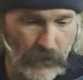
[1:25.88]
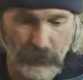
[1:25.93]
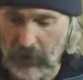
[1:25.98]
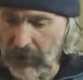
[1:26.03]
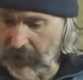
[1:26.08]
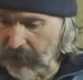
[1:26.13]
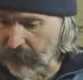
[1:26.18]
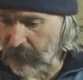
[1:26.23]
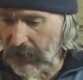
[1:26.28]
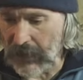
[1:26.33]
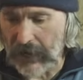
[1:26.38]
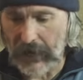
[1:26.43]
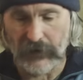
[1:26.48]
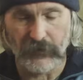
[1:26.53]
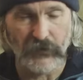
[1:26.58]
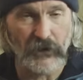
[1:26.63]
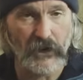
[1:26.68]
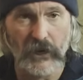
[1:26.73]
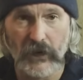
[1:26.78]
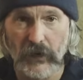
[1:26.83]
might even
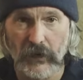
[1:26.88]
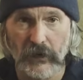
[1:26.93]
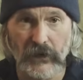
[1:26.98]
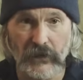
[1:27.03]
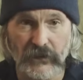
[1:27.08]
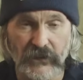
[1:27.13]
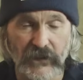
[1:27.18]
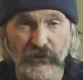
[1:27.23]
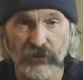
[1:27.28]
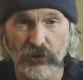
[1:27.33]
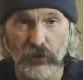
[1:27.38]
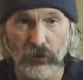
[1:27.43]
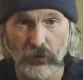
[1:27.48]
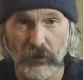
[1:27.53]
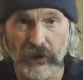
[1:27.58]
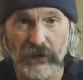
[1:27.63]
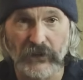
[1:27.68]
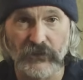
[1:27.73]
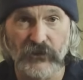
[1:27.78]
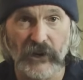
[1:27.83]
have an additional
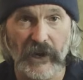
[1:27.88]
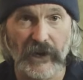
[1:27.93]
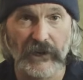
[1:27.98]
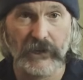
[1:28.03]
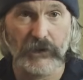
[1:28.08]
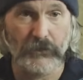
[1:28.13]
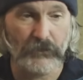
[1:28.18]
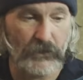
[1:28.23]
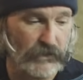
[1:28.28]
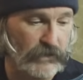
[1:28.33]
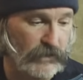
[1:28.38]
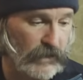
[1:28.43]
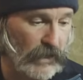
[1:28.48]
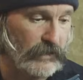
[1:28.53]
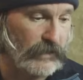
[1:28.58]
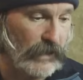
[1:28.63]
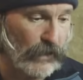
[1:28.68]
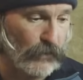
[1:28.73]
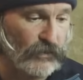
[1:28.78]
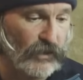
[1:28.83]
rain jacket. But
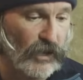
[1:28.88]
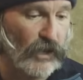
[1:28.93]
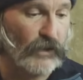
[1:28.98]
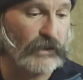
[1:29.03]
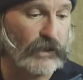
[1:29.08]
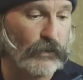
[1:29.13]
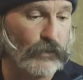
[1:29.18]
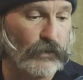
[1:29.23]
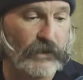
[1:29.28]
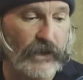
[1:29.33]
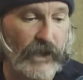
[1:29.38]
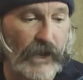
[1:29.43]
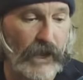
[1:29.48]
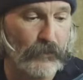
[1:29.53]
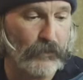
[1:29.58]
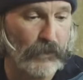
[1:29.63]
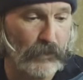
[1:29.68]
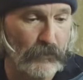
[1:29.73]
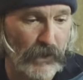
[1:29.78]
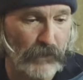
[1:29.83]
since I was hunting with
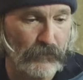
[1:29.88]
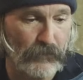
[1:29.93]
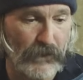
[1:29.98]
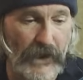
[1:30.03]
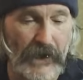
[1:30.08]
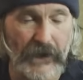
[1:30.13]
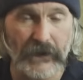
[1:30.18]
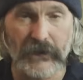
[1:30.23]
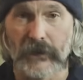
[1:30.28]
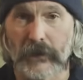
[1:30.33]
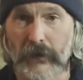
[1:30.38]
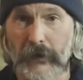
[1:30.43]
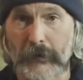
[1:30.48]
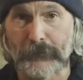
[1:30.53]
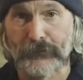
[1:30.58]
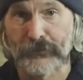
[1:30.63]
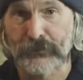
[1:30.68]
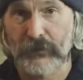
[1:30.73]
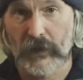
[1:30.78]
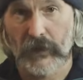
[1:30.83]
camp on my back,
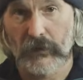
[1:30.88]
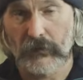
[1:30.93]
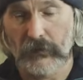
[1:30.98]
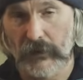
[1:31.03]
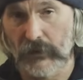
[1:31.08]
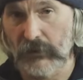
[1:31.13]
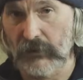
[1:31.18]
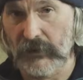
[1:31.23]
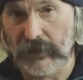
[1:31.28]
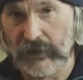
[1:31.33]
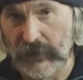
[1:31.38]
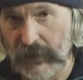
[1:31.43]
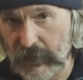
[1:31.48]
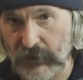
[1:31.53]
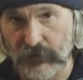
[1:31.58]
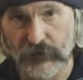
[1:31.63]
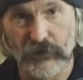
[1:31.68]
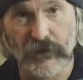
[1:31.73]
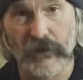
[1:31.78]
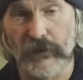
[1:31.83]
literally
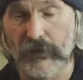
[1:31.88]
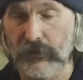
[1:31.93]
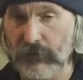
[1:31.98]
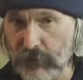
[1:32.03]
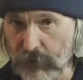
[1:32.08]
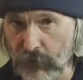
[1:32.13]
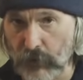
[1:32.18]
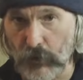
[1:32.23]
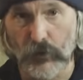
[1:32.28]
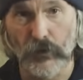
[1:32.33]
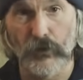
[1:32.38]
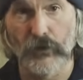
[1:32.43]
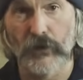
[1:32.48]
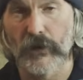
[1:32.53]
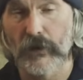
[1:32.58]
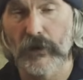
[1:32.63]
kitchen, food,